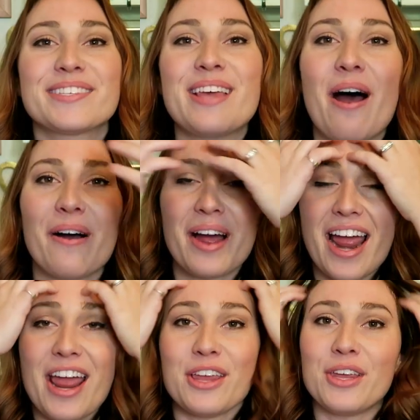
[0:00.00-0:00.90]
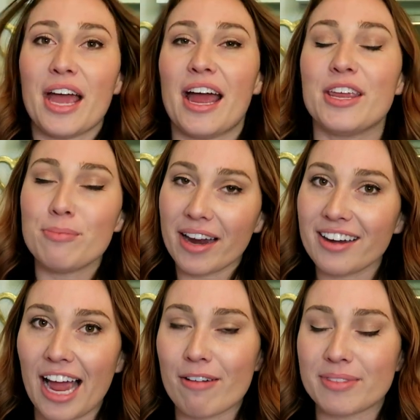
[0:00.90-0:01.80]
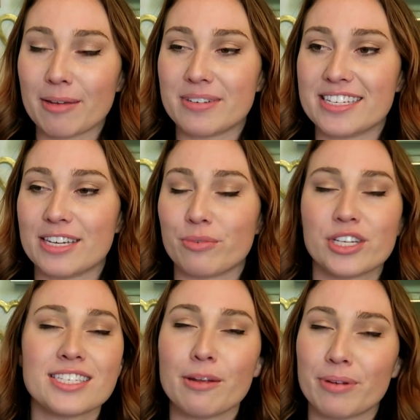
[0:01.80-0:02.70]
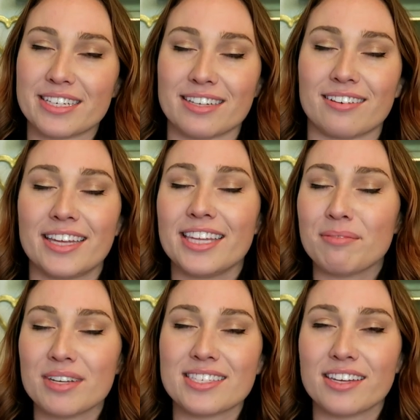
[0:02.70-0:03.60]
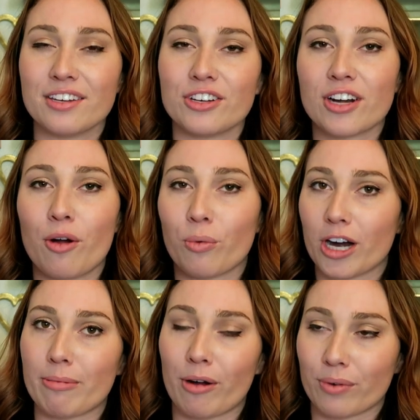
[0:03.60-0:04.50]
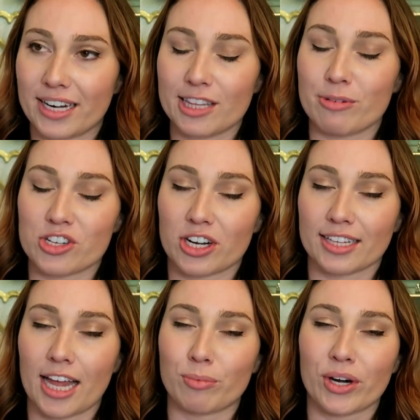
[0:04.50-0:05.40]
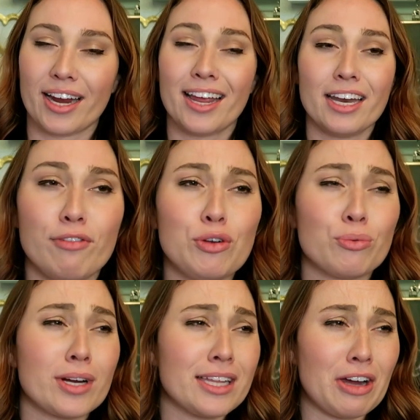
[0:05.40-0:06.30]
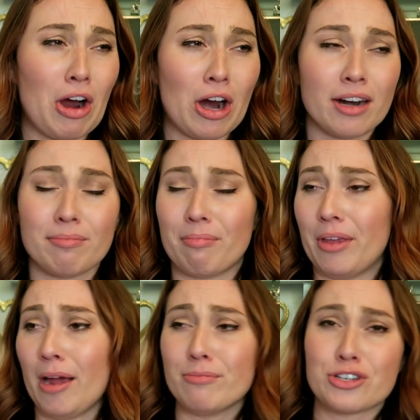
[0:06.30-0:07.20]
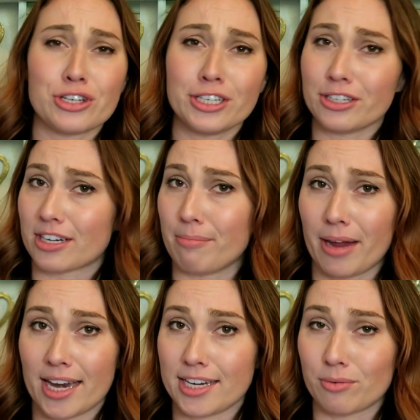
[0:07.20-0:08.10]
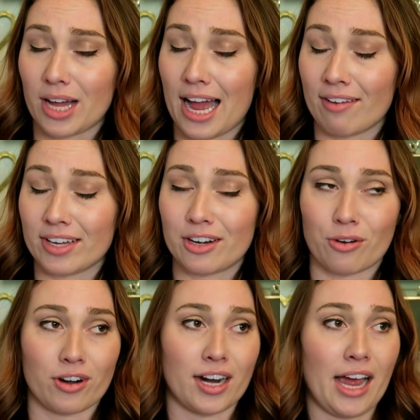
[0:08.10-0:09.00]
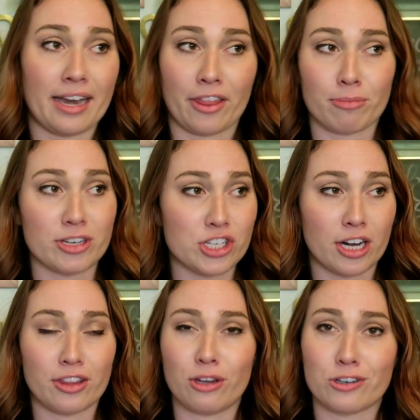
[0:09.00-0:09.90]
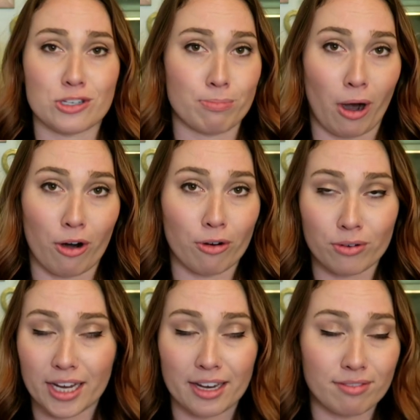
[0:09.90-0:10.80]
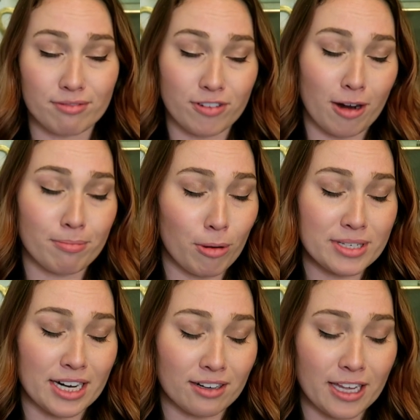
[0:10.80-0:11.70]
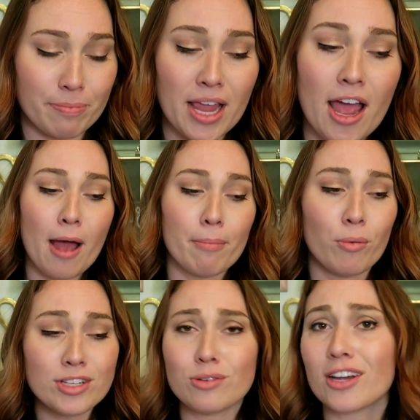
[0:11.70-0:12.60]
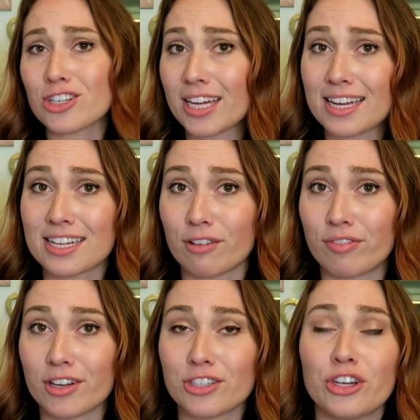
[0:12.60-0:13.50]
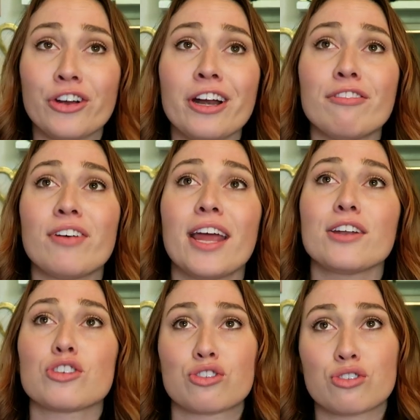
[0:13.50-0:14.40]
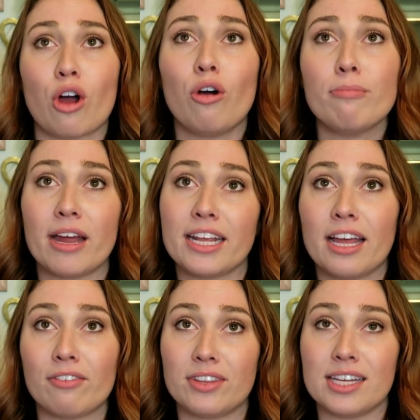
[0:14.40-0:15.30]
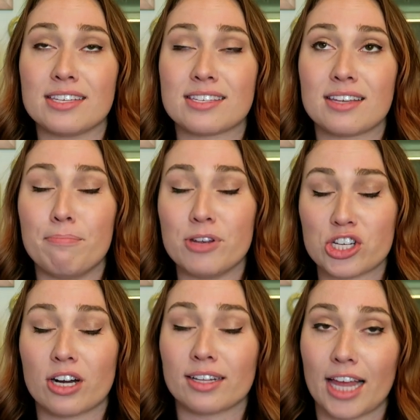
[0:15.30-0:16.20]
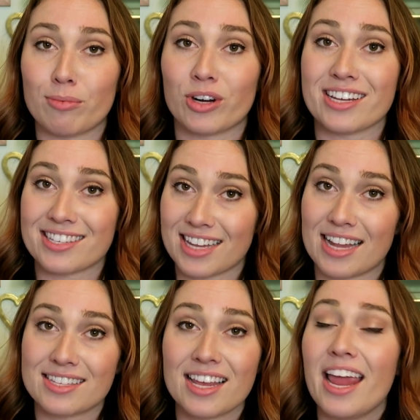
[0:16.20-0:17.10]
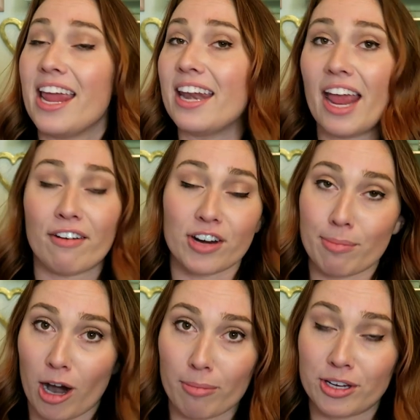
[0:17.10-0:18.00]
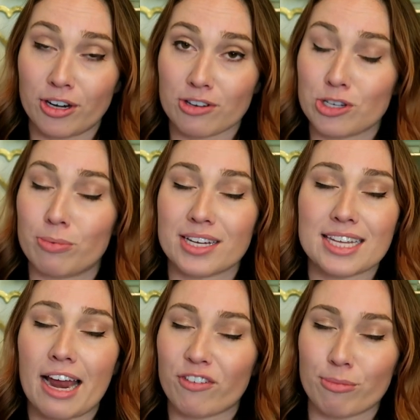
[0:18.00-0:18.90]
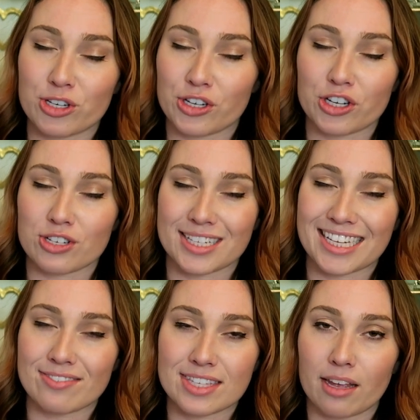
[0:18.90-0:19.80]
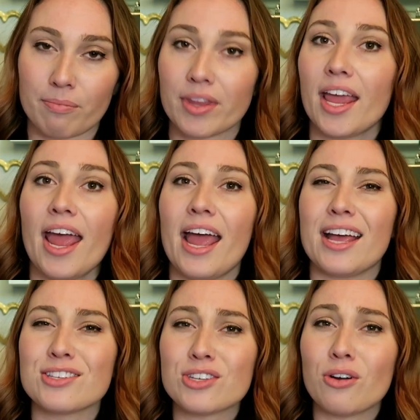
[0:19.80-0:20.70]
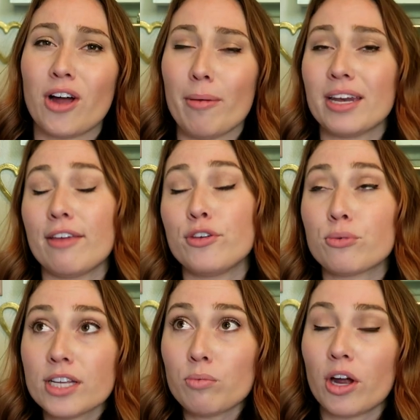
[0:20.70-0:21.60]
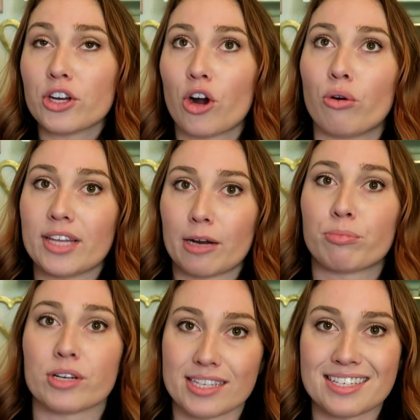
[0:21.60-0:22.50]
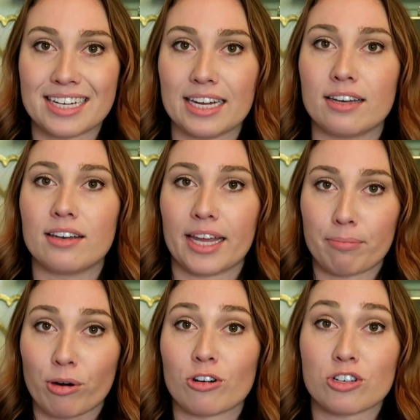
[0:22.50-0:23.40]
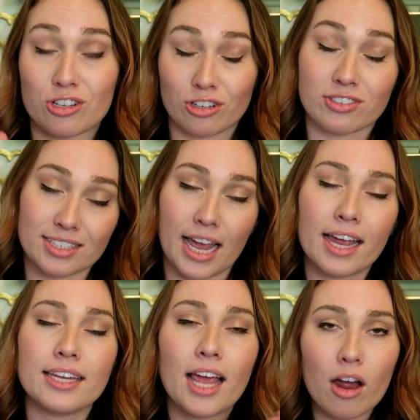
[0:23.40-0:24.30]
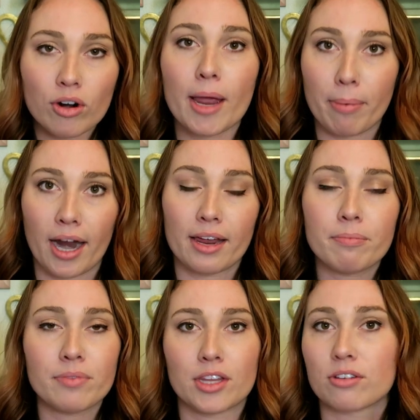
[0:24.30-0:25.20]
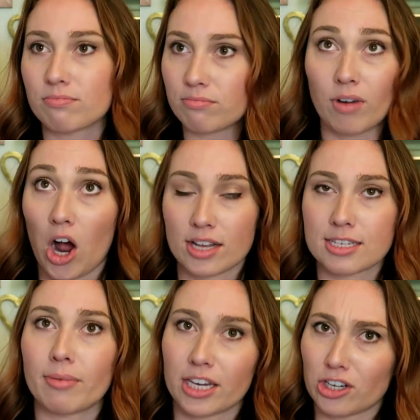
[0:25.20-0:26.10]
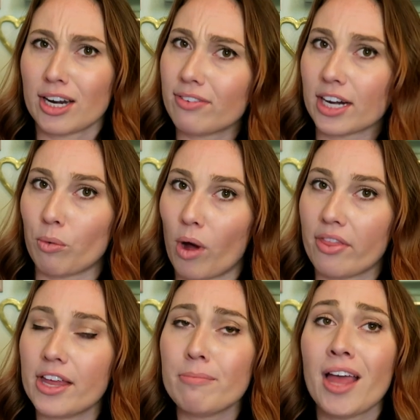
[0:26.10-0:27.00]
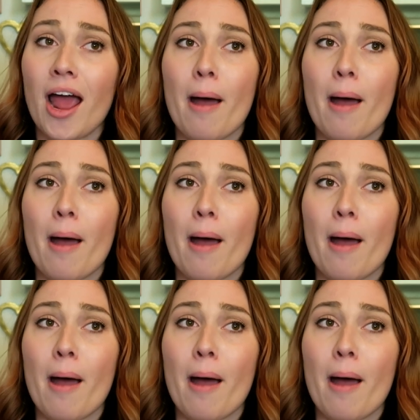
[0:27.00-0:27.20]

So you might not have them in the M T C, which isn't a big deal. In the M T C, you're not worried about reading the missionary library, and if you really are, I'm sure your companion will have it, or another missionary that you can just borrow it from momentarily. But once you actually get into the field, you're going to find so many of these missionary library sets in every apartment you go to, because every missionary just leaves them. And so, I mean, if you really want your own like pristine, like personal set, yeah, okay, buy them. They're awesome, like you're definitely gonna want them.